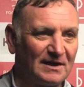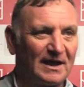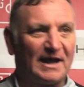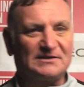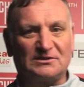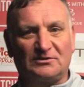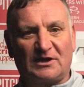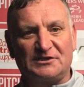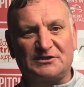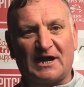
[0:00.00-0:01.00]
had to look
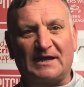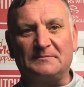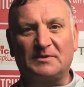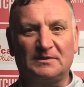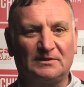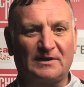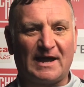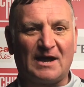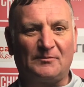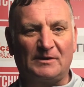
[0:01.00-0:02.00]
at shape, look at
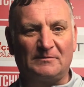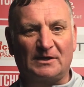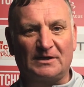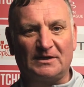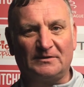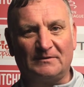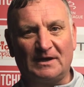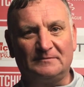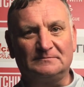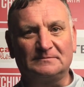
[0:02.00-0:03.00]
how we were going
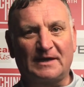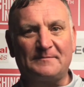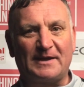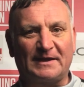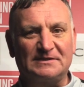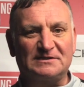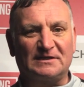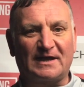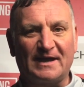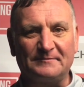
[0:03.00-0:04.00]
to get back into the
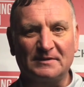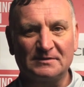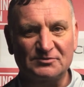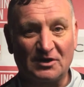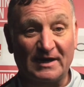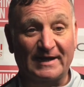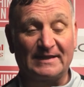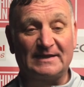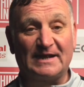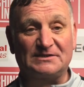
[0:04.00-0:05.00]
game, try and get
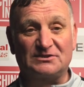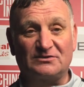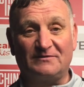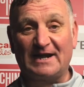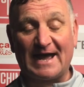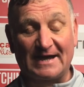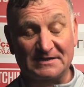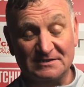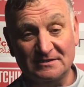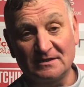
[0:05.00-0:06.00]
the lads to
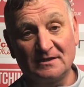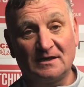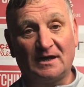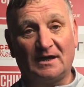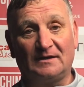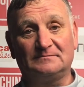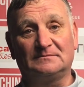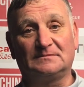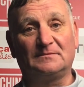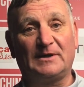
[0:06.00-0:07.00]
relax. We
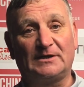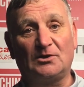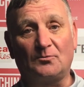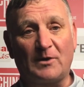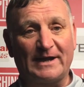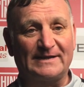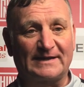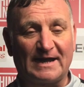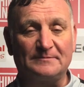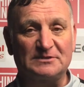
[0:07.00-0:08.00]
had a long way in the
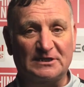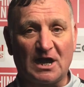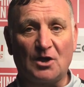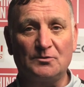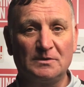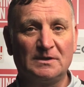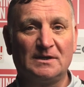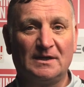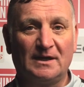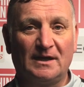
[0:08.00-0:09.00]
game to go.
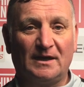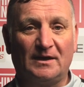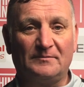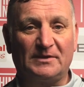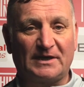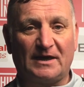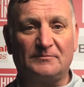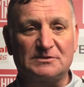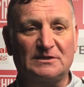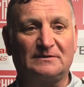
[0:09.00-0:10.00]
But yeah, it
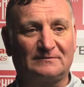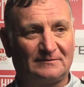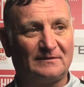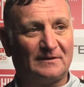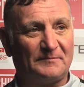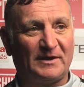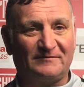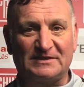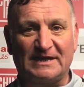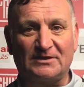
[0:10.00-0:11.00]
was a bit
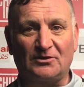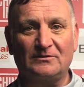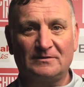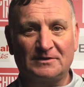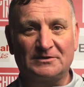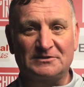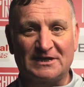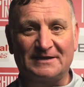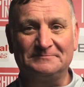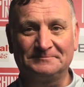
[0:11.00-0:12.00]
of a ding-dong, you could say.